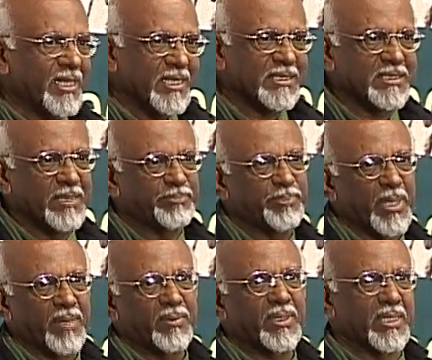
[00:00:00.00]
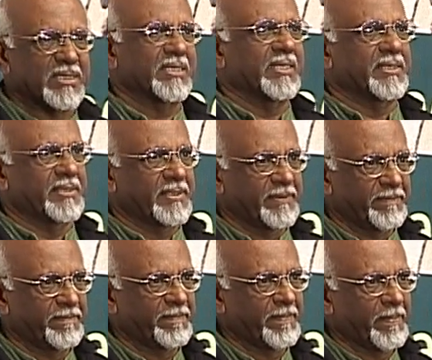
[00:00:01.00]
does the power reside?
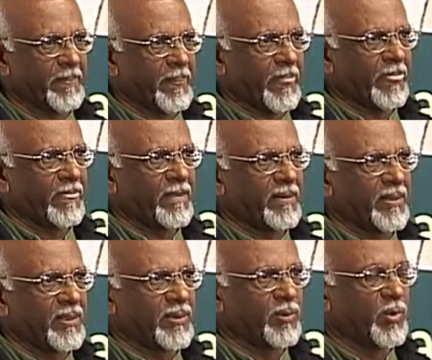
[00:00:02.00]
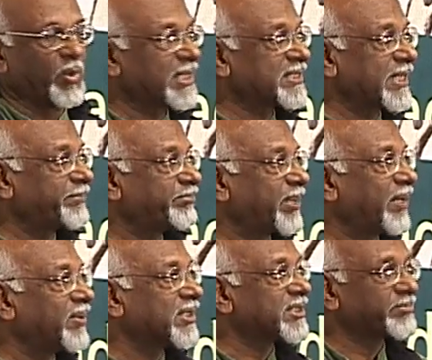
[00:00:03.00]
Who does that
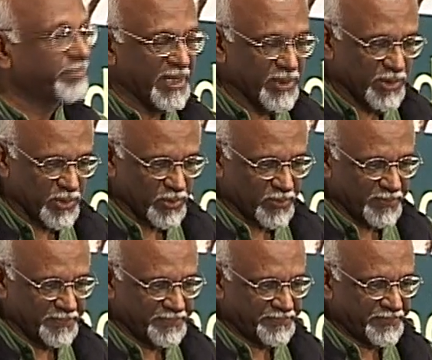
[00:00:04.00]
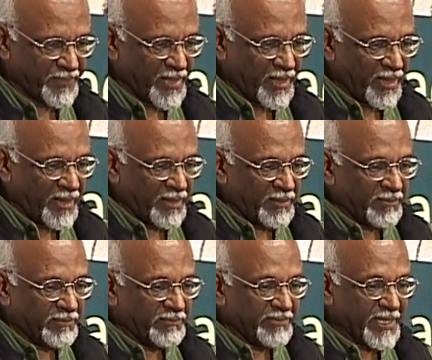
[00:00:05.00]
power speak to?
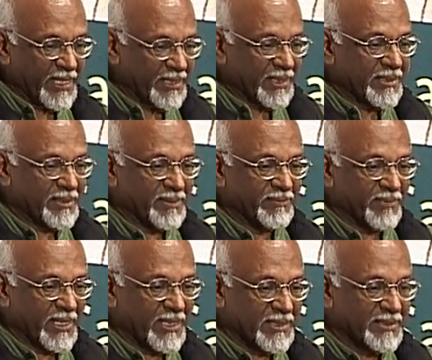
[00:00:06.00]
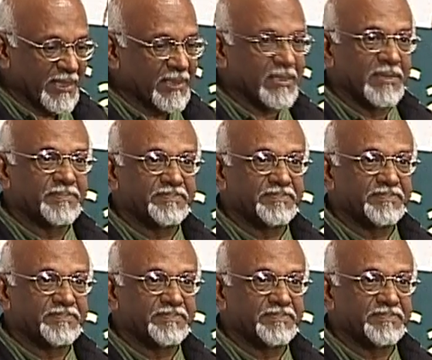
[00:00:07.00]
Where does that